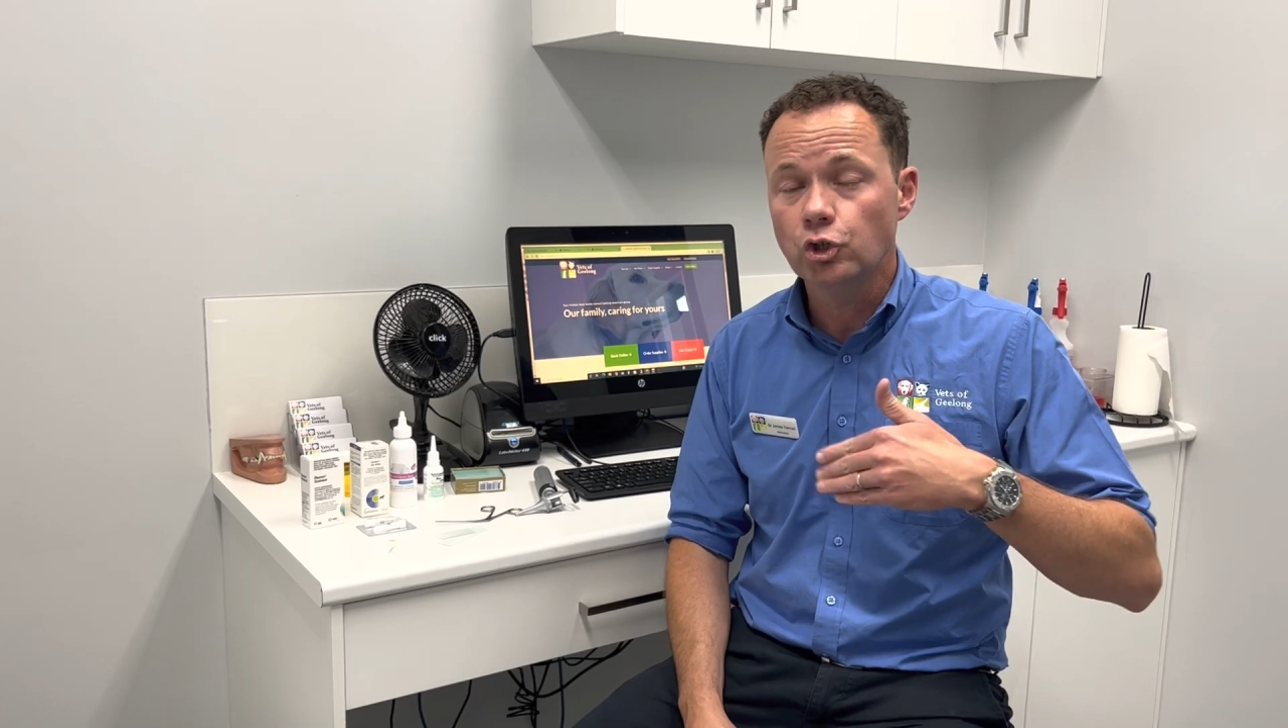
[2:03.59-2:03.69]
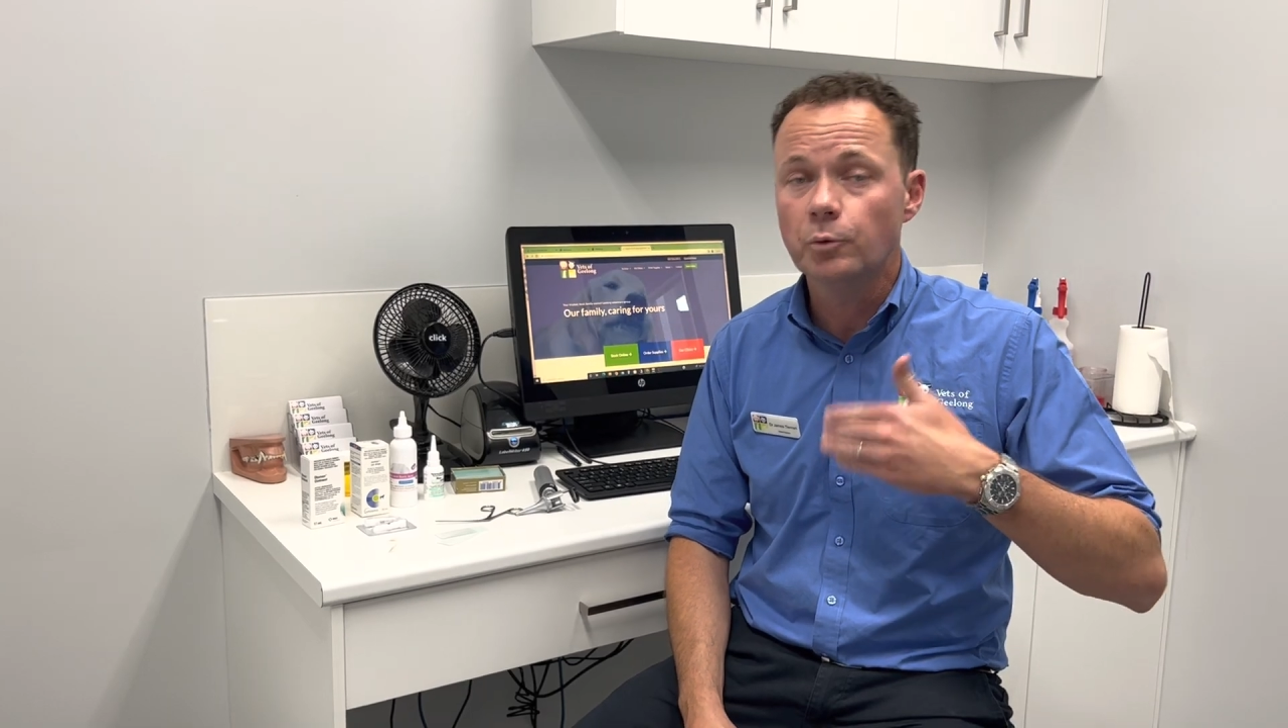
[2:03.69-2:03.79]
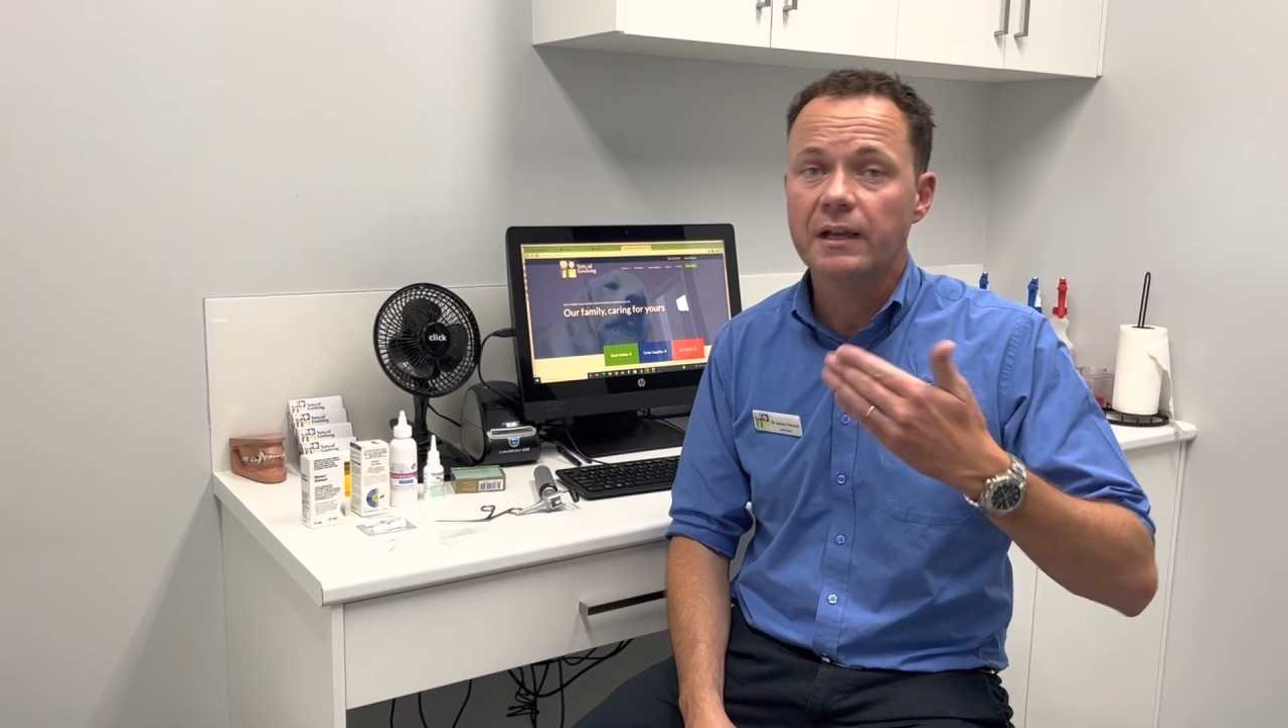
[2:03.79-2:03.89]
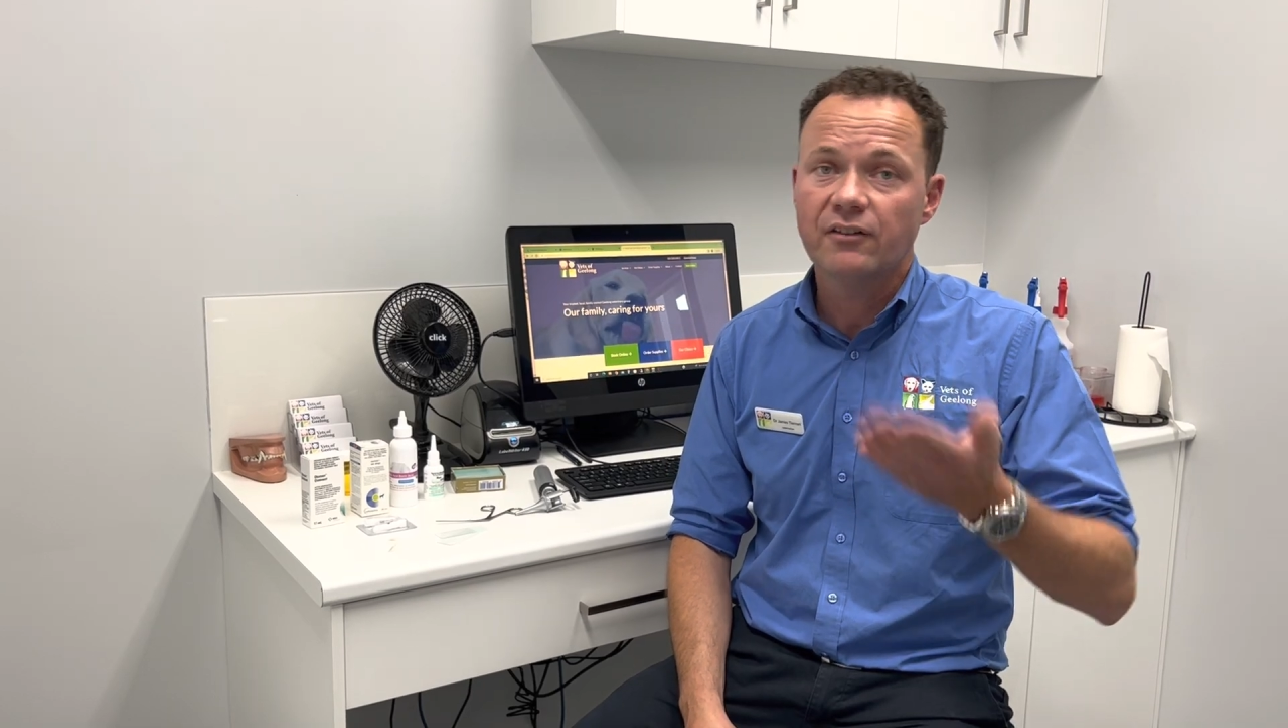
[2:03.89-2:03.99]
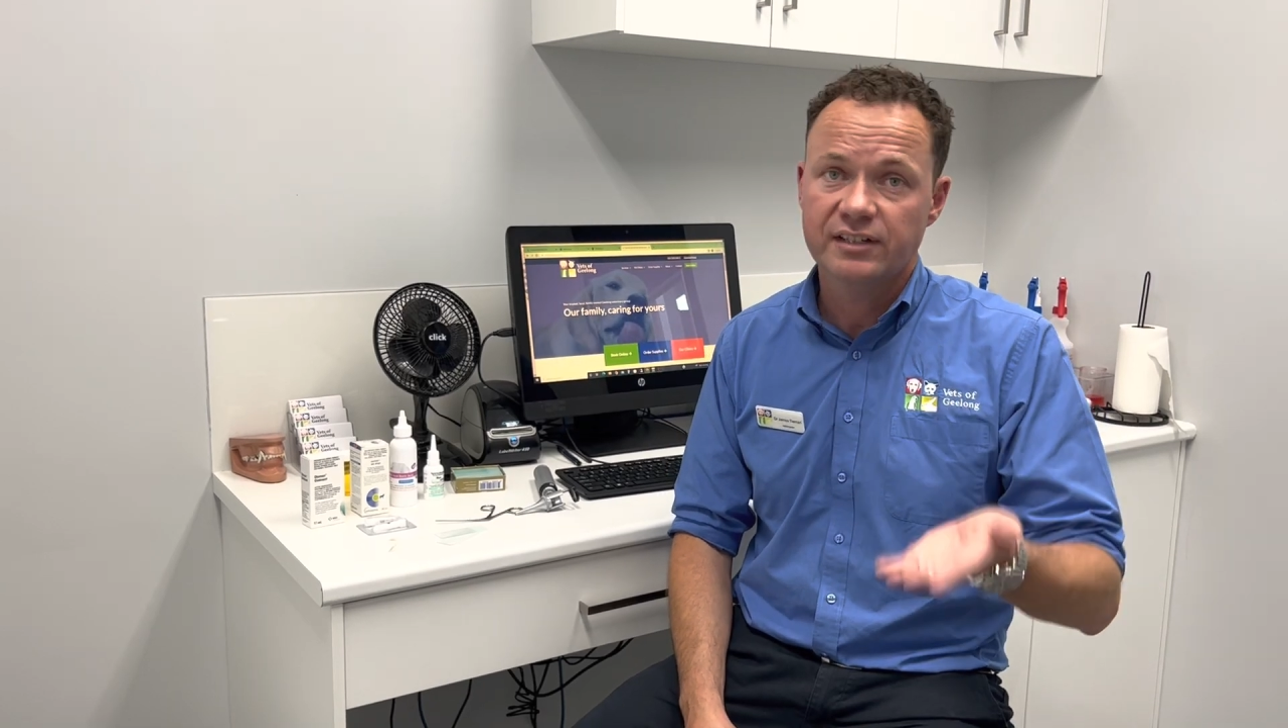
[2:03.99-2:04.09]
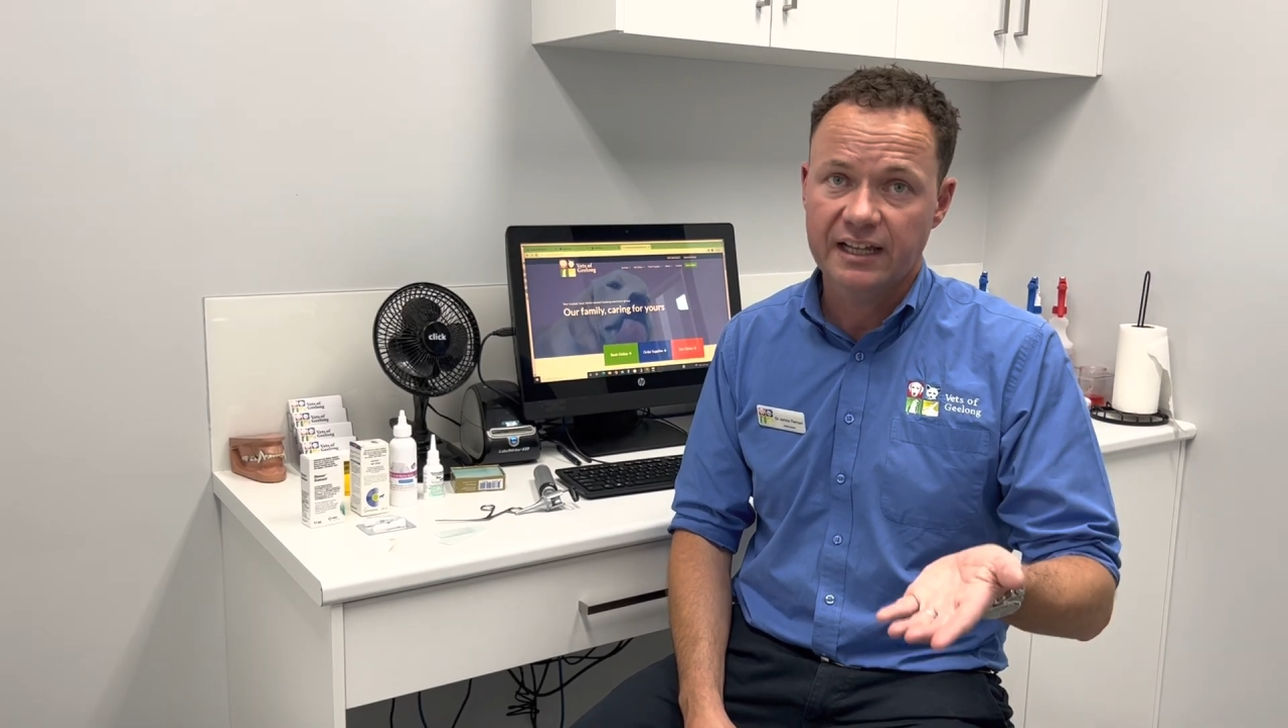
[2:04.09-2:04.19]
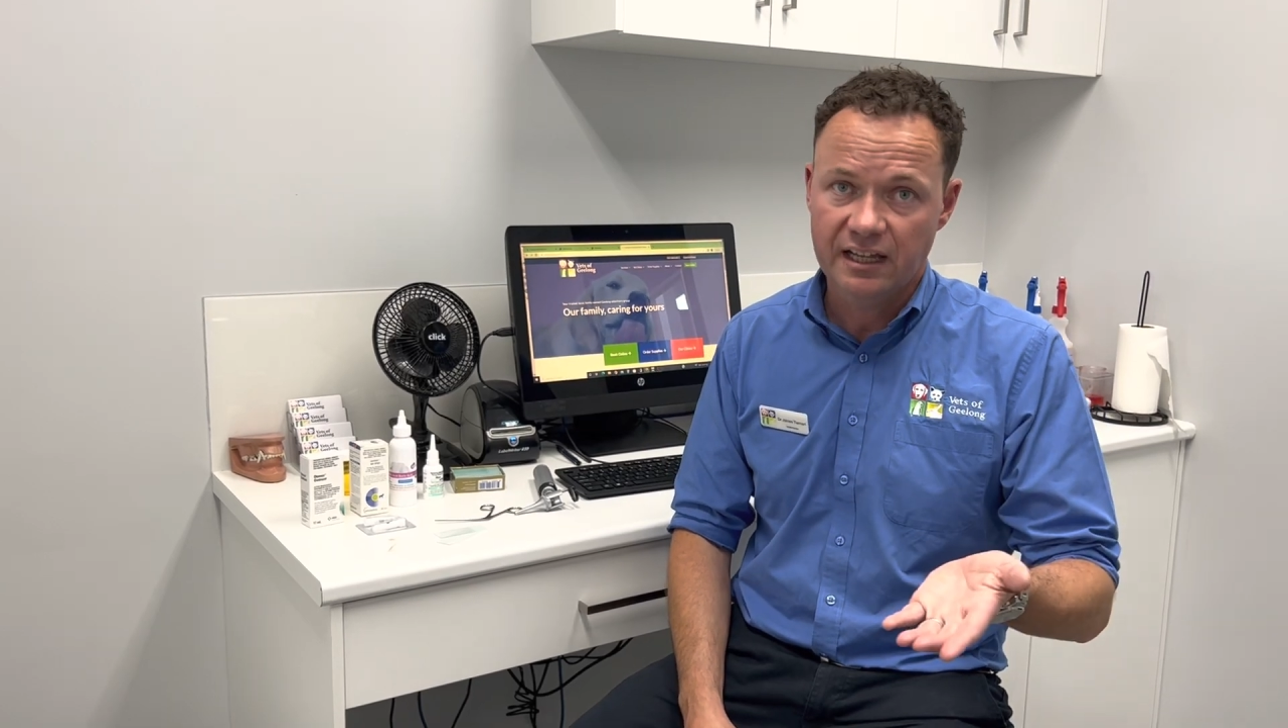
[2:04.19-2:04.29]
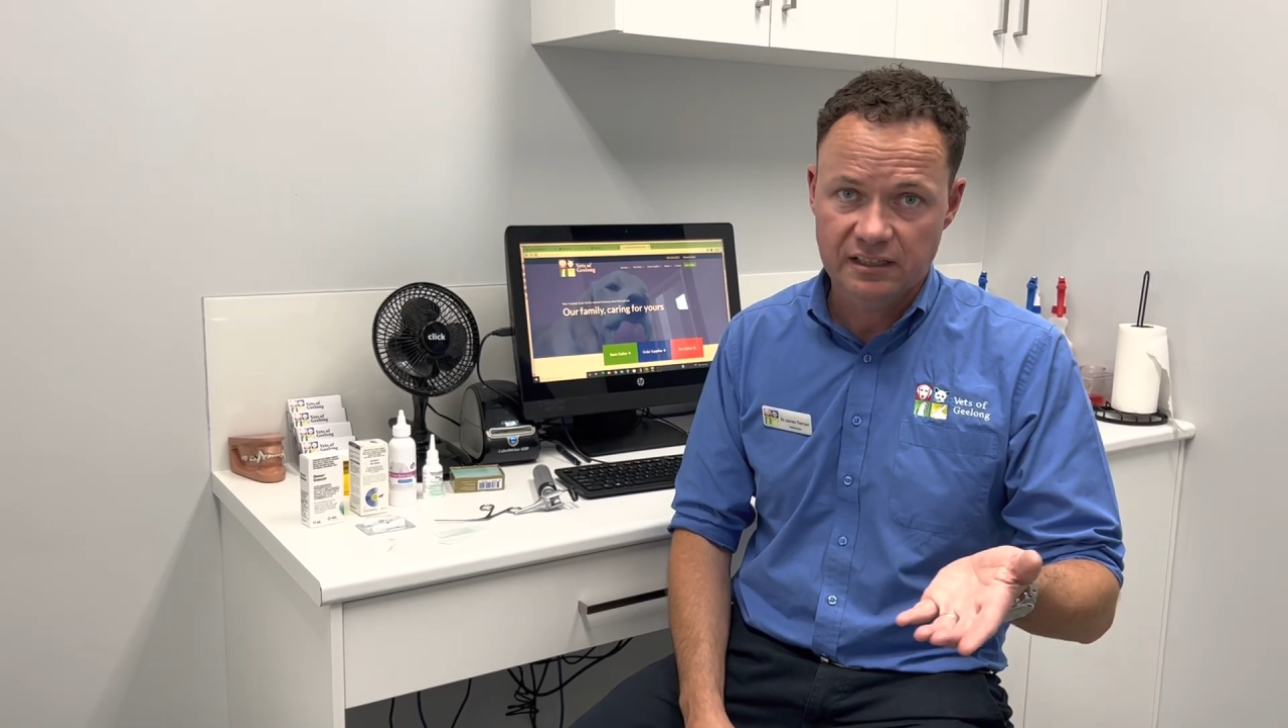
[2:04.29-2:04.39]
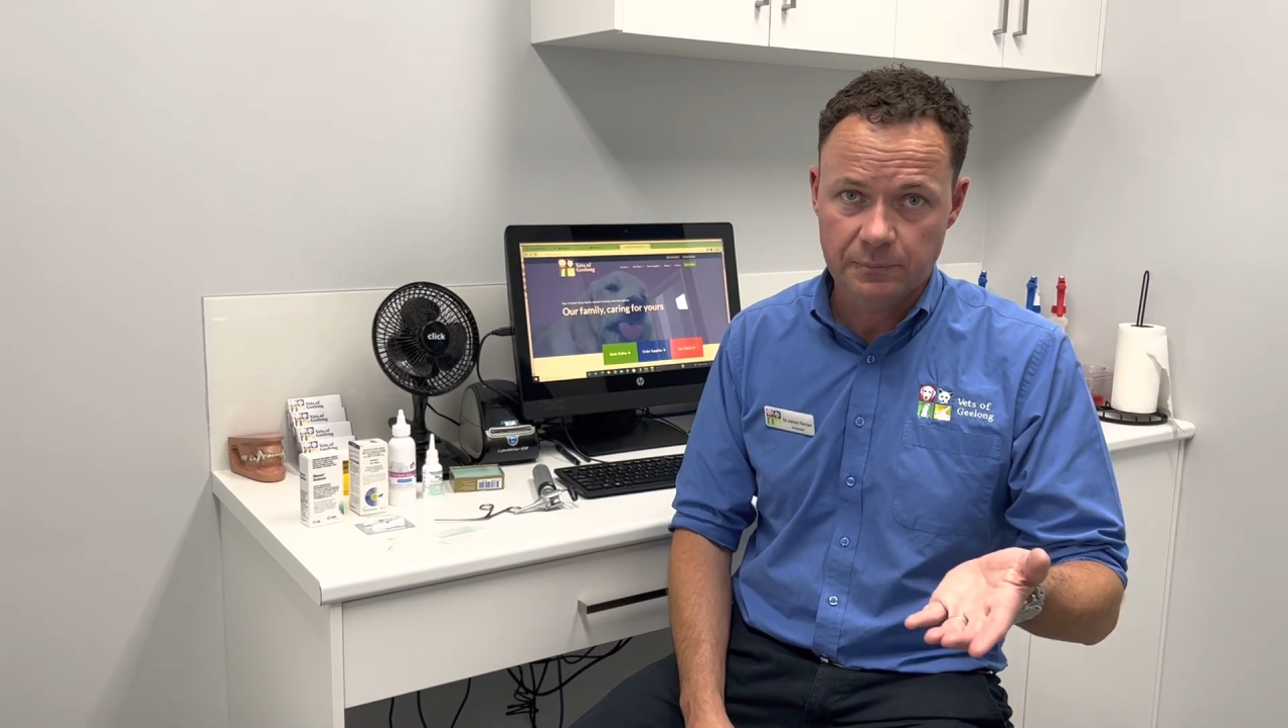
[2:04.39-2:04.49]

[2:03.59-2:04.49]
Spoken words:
be able to get in your